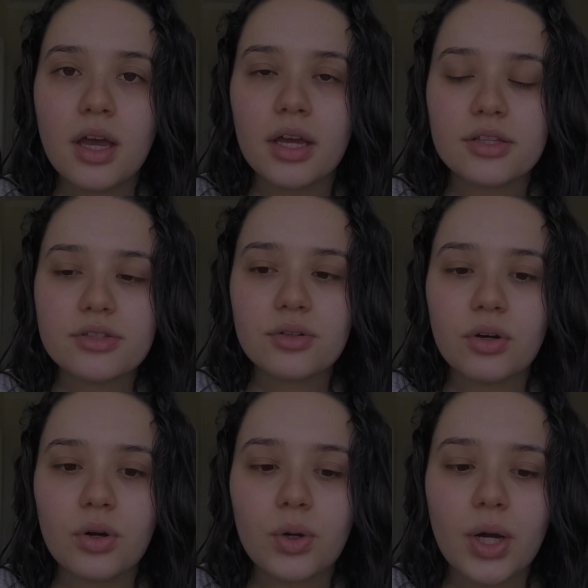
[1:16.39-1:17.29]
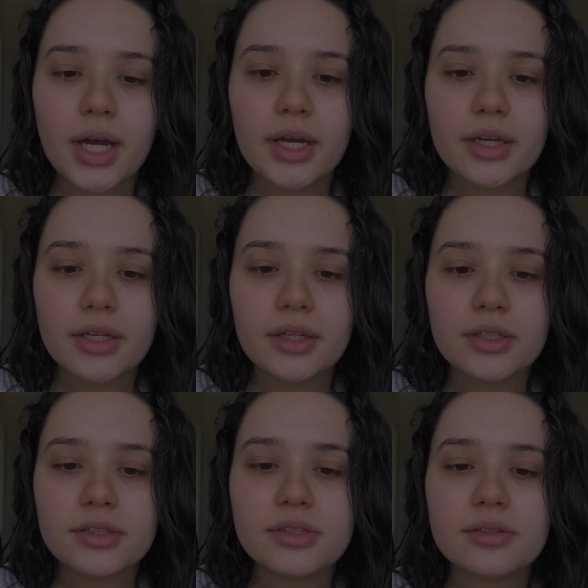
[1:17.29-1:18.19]
And so
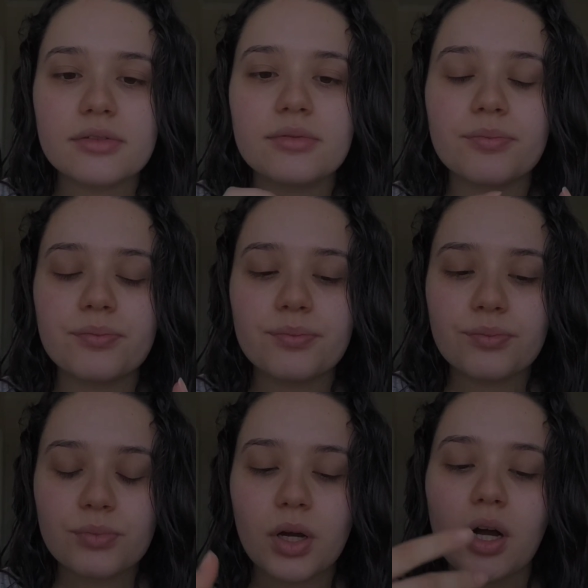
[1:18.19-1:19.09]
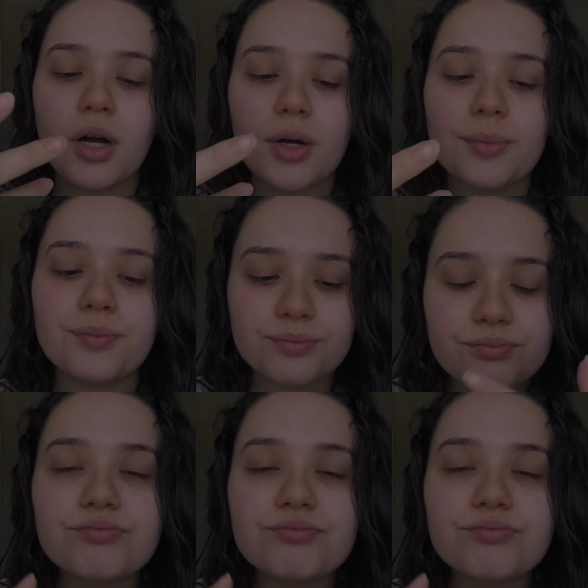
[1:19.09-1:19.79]
I, went